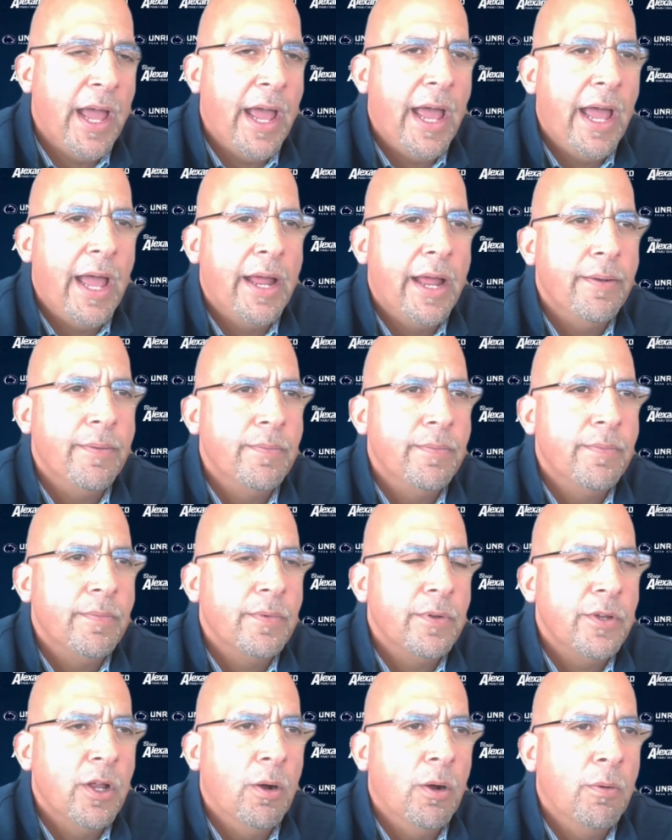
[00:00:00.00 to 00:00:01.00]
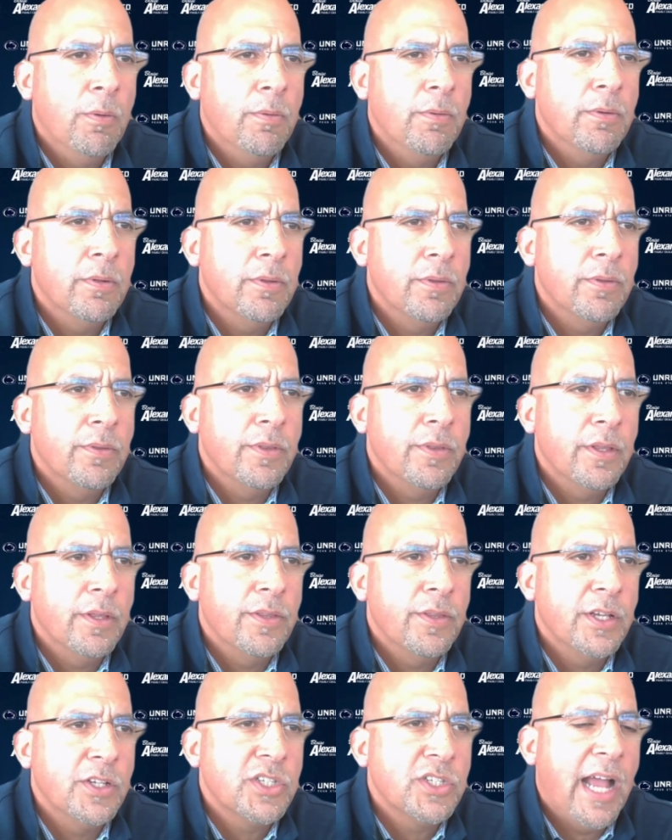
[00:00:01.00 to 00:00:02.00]
And, you know,
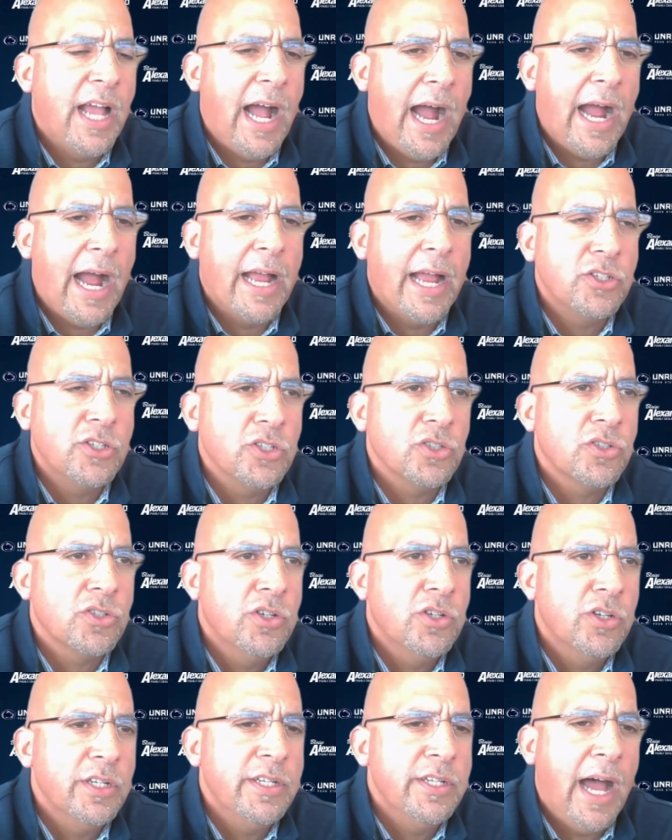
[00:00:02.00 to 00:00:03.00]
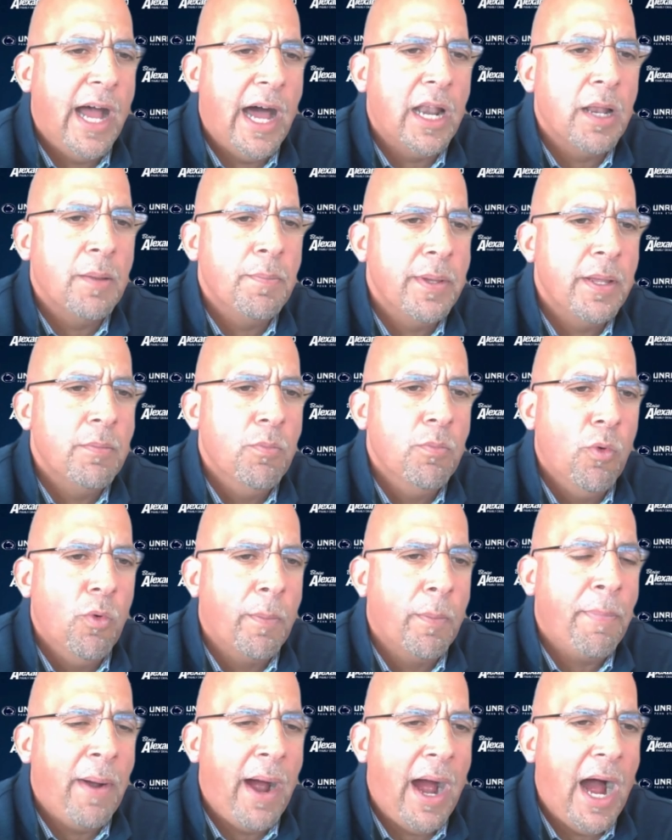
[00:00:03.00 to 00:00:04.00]
this guy just could not have been
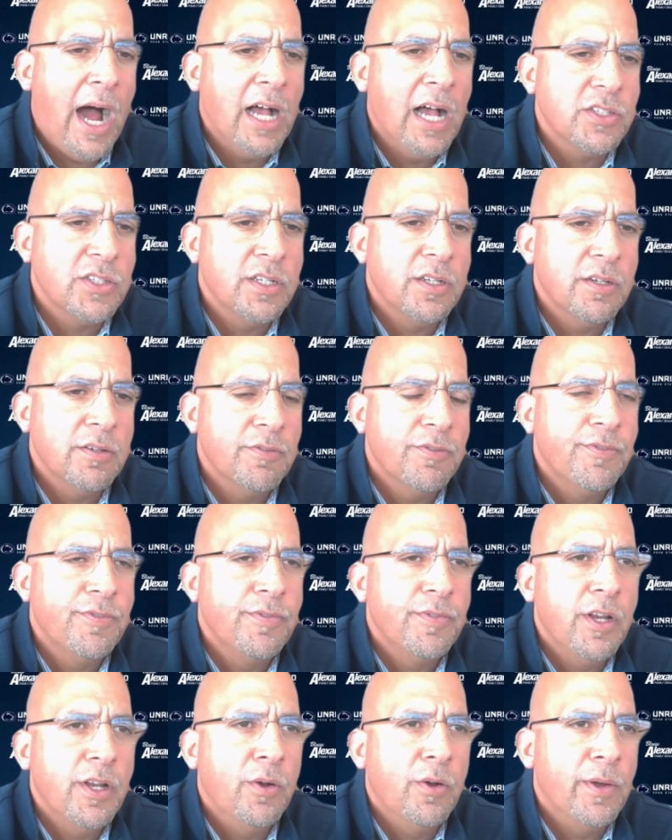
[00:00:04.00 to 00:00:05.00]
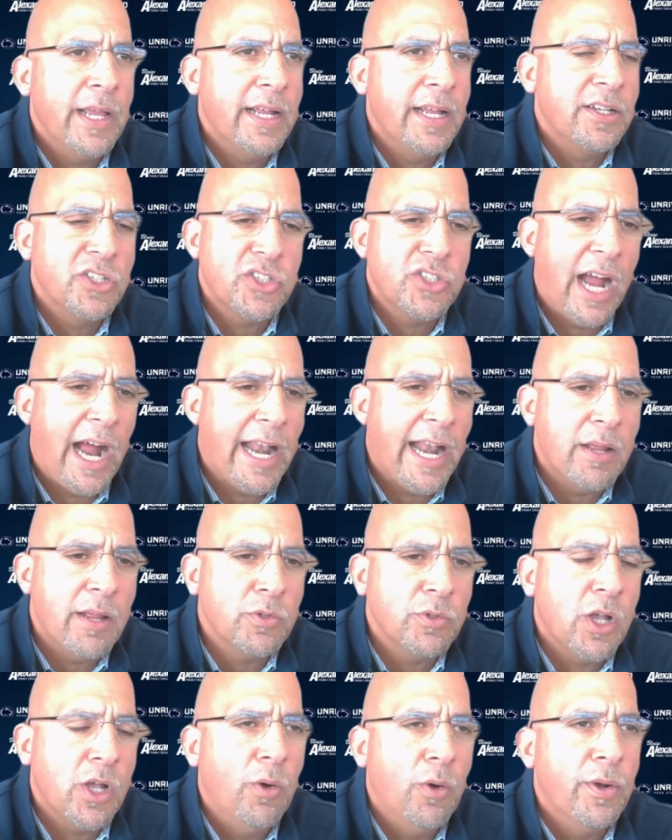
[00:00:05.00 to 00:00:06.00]
more positive. You know, he had decided
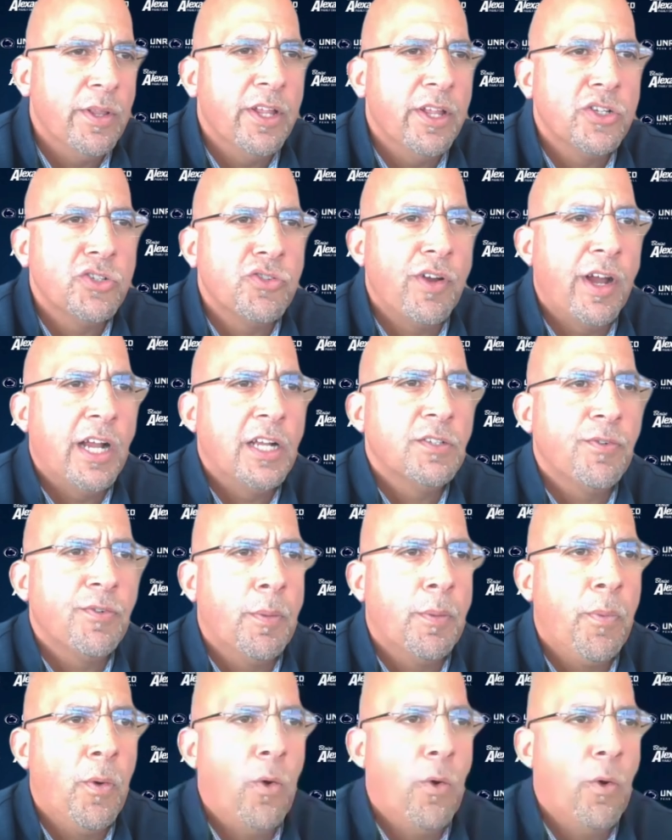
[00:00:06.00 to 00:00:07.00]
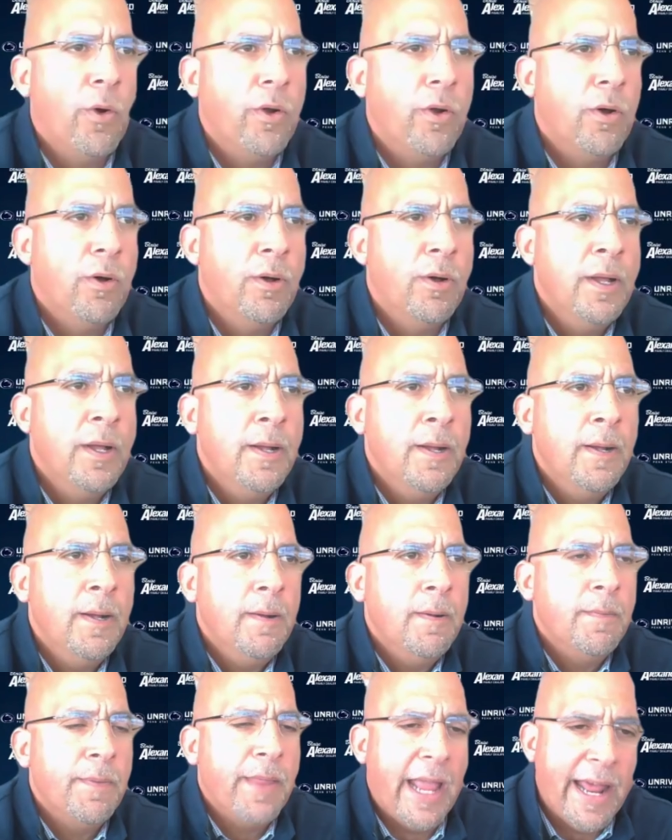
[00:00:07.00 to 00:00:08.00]
he was going into the transfer portal.
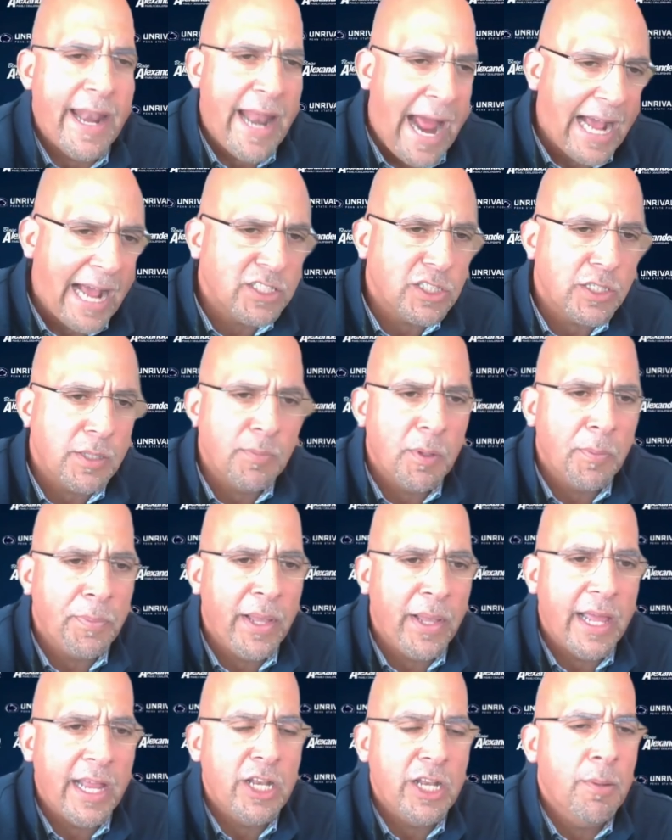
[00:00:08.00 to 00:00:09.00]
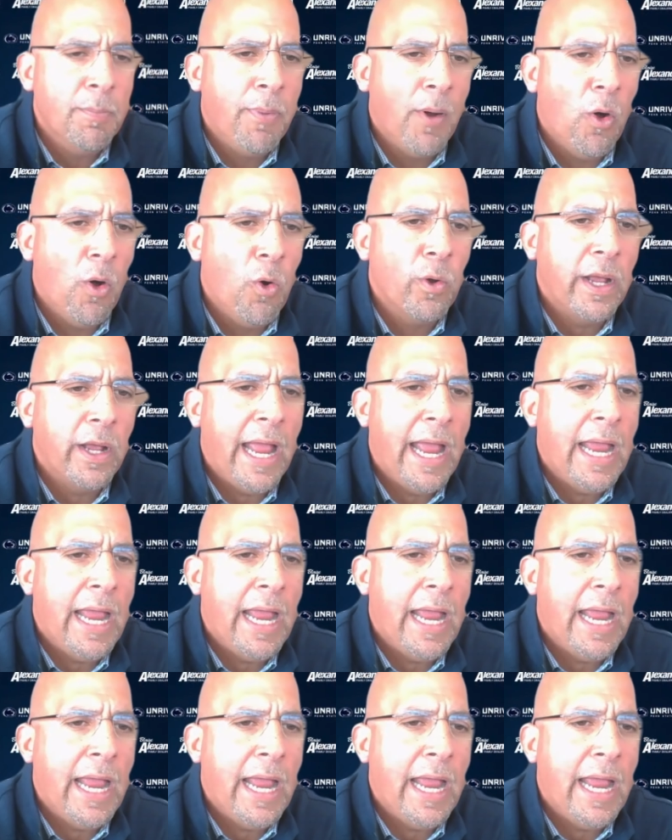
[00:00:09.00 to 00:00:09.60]
They had asked him to play in the bowl